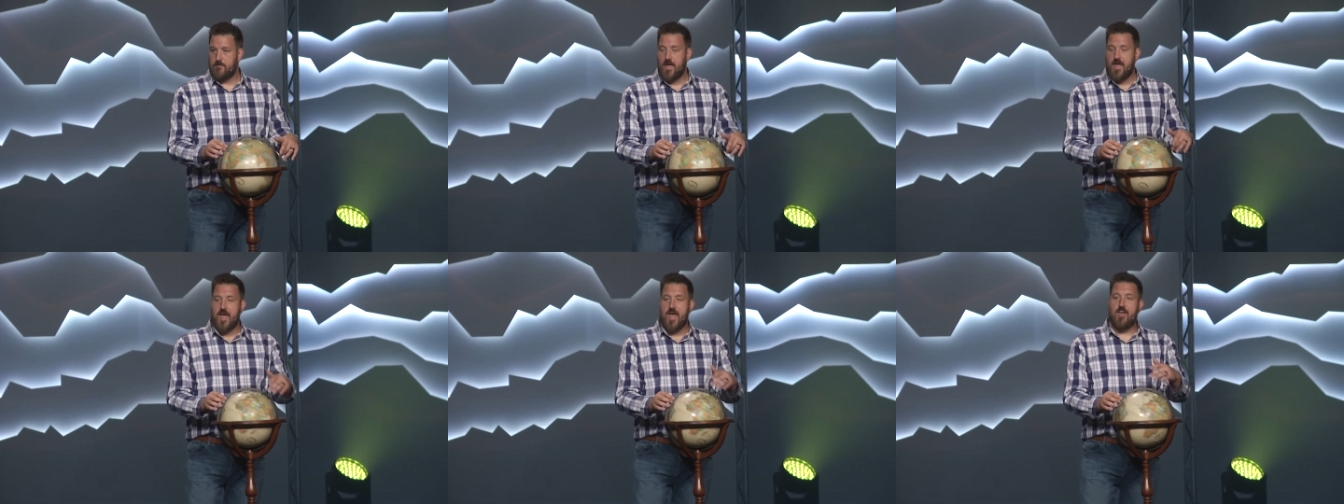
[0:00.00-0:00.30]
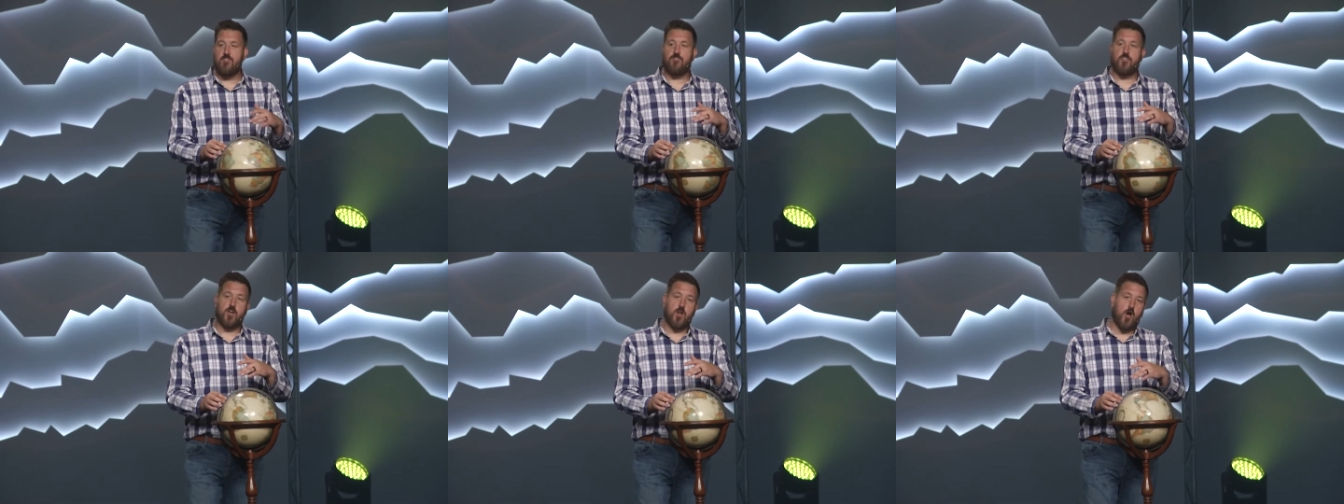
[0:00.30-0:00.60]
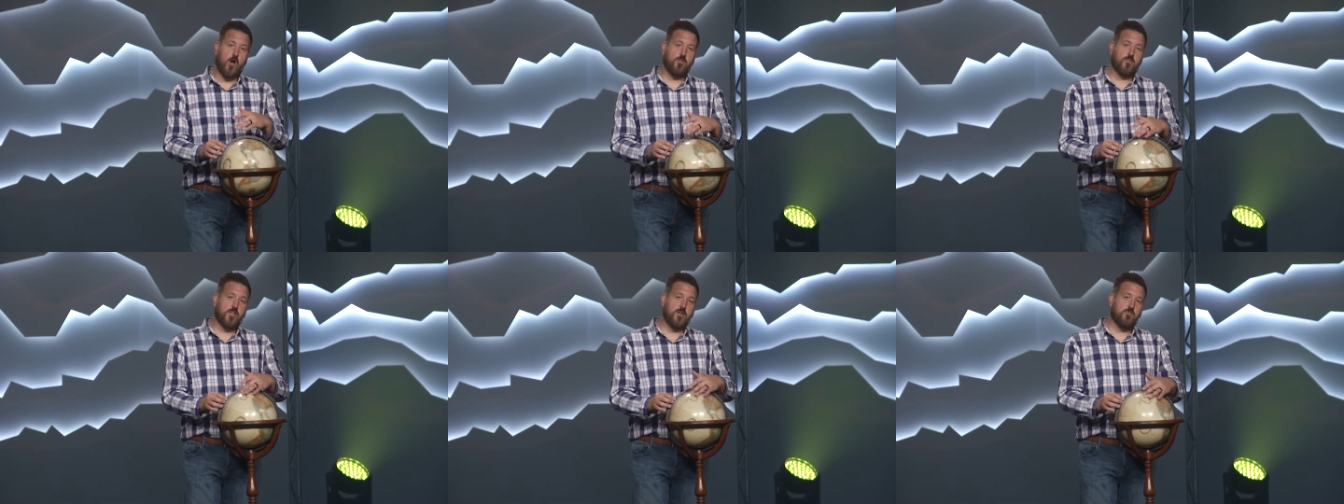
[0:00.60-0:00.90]
If it
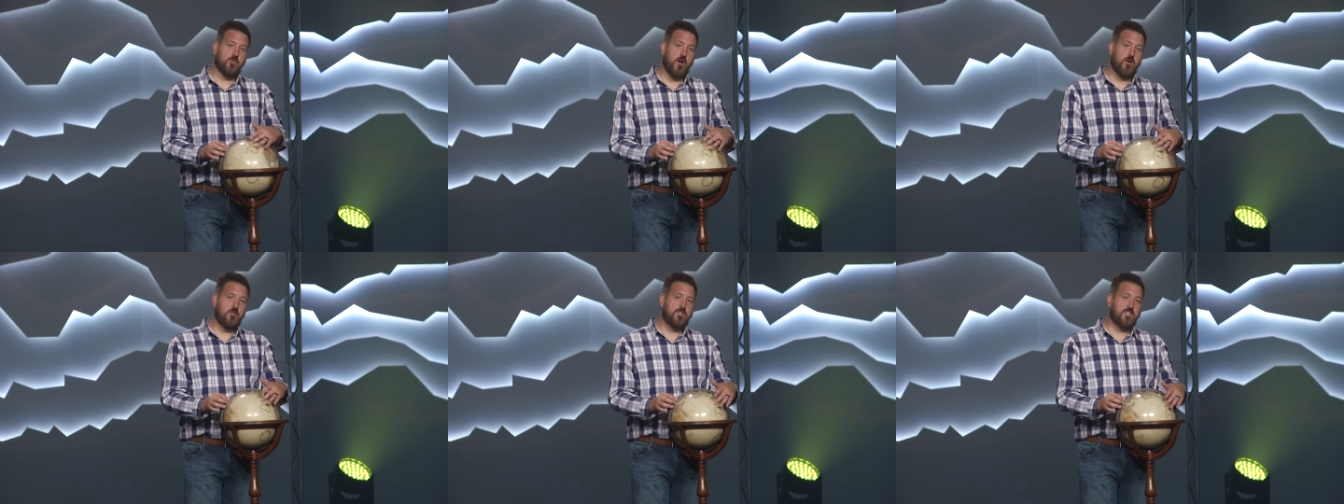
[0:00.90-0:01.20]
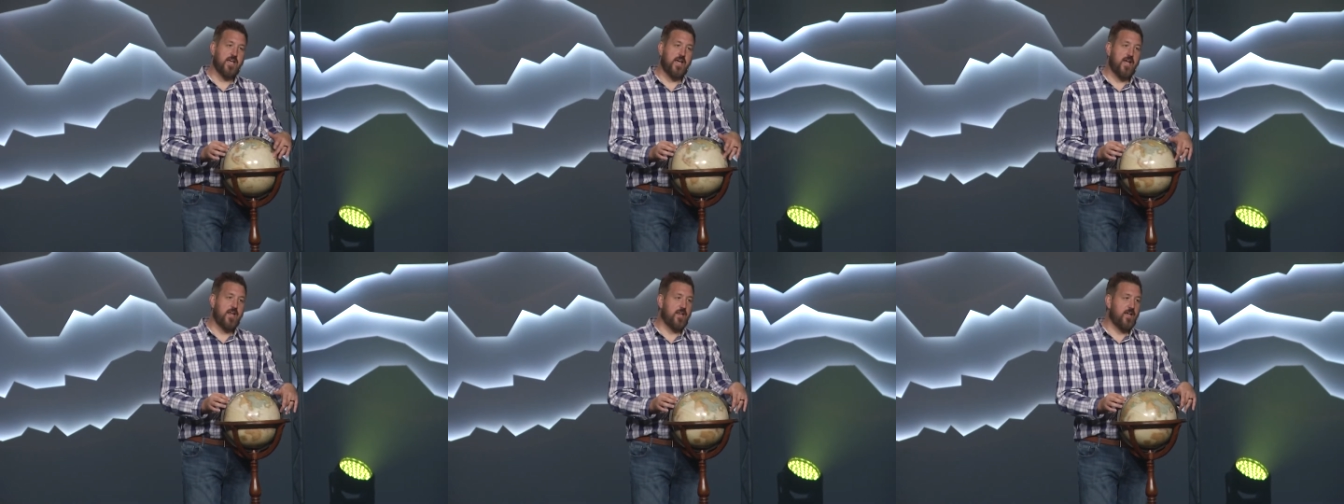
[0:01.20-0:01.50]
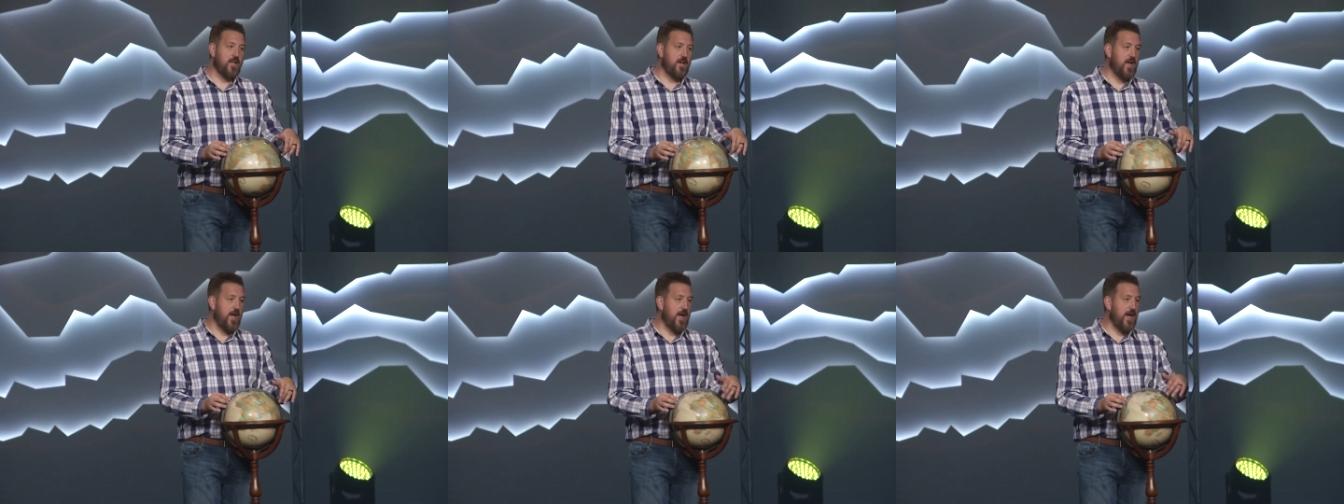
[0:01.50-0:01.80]
only
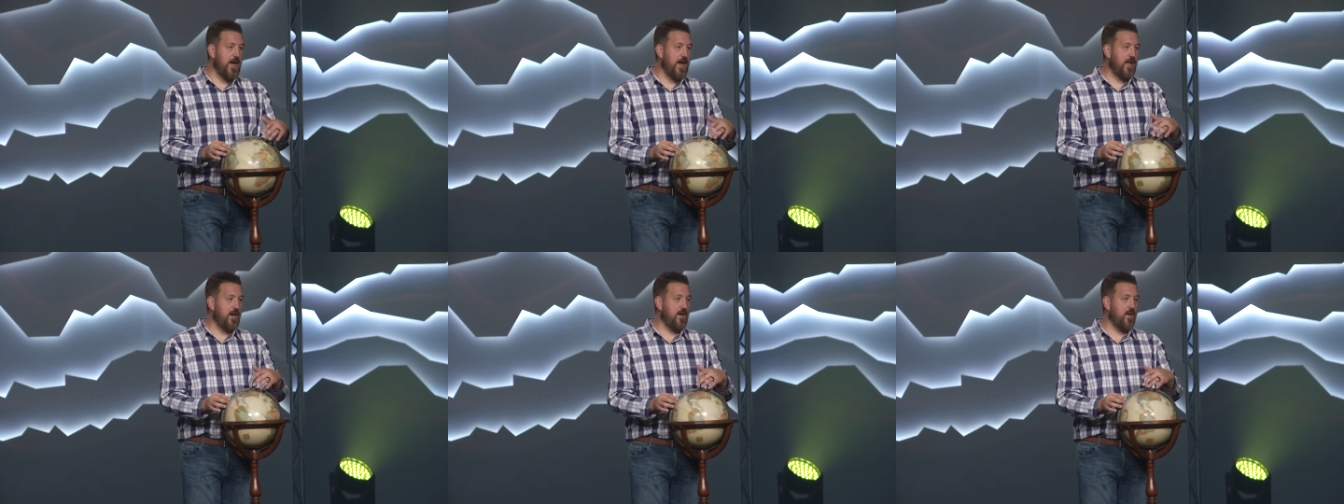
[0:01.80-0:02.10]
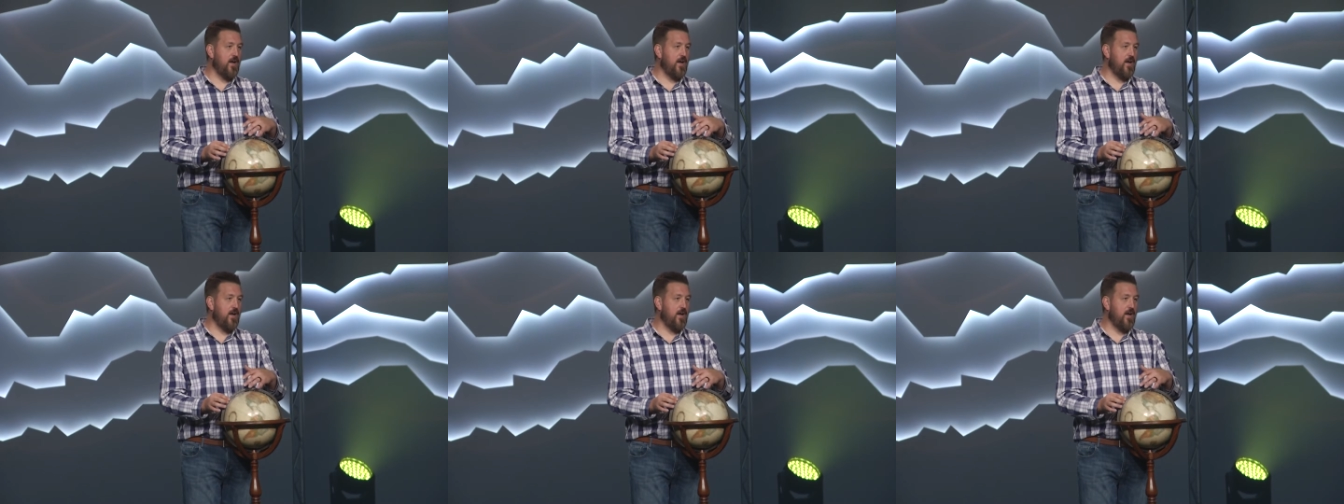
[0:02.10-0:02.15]
rotated at